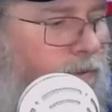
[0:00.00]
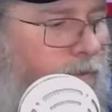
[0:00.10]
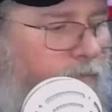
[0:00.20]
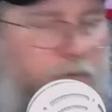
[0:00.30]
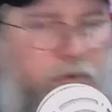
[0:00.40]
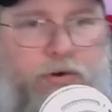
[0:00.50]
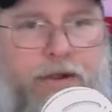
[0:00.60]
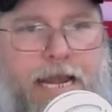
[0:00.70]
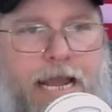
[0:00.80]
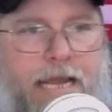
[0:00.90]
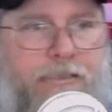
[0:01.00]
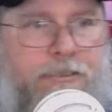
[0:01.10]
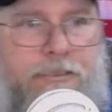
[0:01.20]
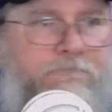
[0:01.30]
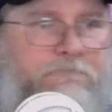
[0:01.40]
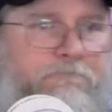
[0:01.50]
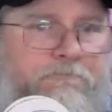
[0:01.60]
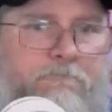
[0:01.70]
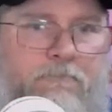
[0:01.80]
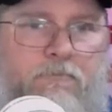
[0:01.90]
for 3 days.
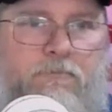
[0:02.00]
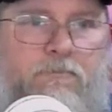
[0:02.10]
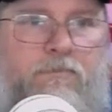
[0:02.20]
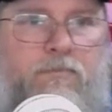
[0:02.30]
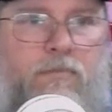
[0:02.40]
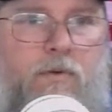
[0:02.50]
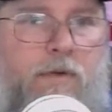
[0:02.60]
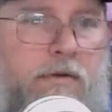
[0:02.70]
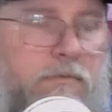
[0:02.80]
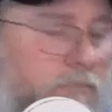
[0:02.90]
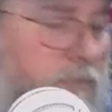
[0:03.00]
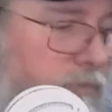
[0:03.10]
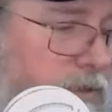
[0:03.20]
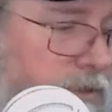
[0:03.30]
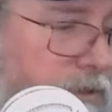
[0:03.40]
Well, since I